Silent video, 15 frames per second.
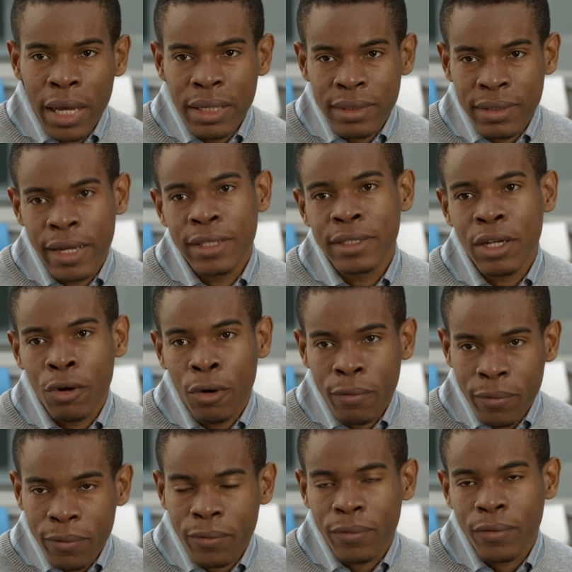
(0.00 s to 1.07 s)
at the center of
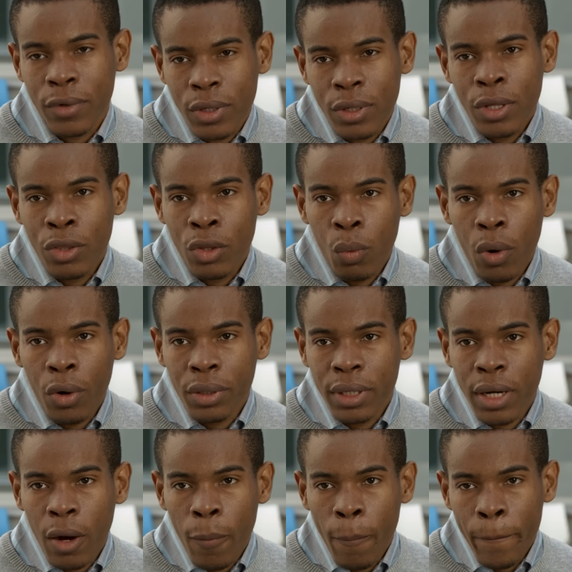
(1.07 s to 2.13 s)
the world
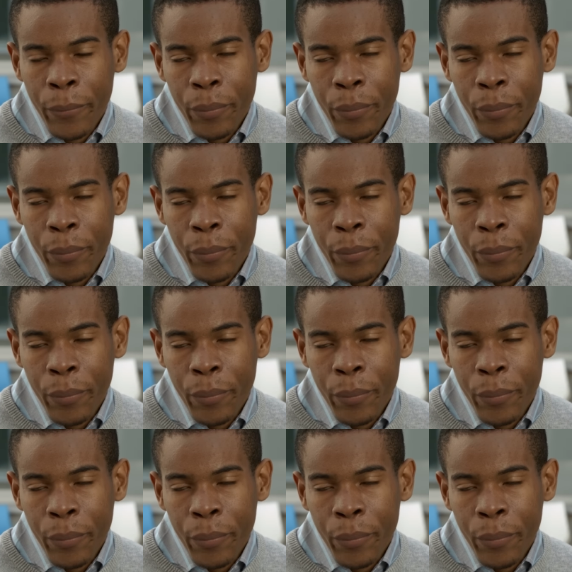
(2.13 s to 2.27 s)
now.